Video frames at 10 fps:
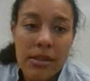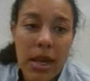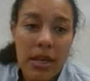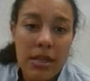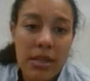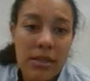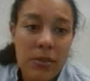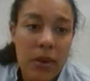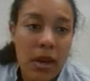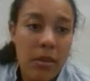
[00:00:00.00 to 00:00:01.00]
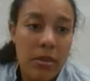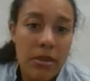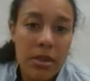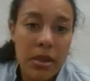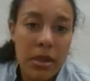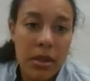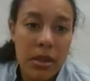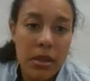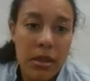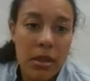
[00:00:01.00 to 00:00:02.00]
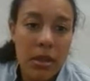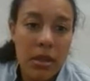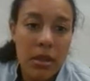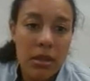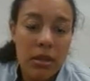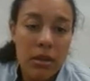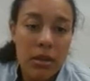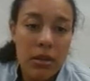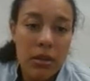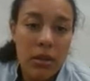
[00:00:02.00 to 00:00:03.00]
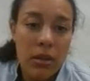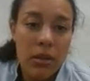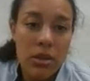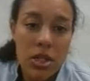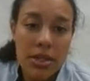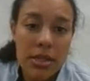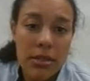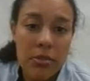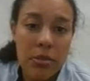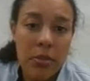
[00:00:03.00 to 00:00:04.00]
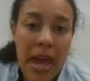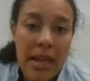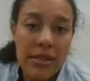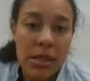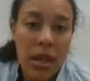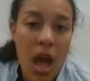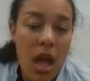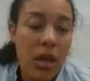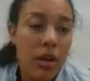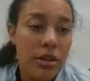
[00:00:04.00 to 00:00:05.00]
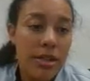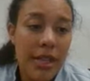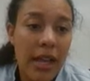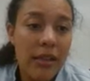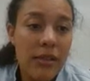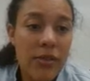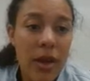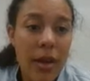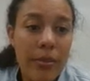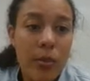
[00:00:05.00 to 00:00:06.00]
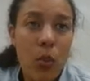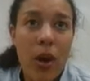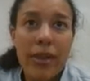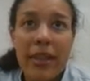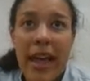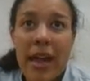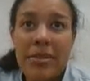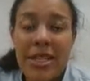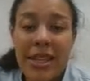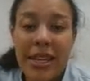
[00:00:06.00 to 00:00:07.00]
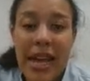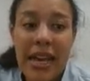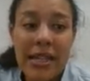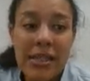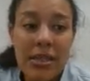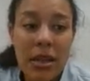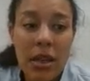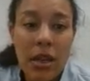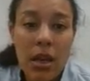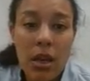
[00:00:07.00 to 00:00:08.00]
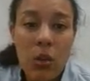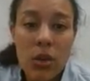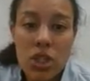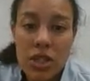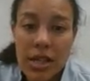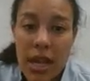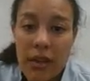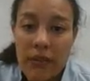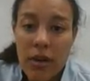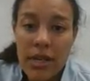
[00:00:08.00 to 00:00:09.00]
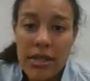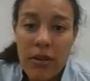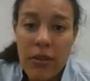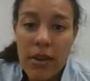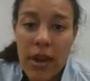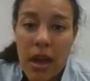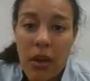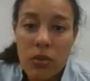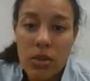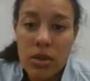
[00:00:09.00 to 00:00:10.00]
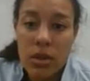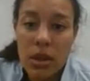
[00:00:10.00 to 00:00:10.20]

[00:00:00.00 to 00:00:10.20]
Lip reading: then scientists were able to just pass along her cells from one lab to the next, which is kind of crazy without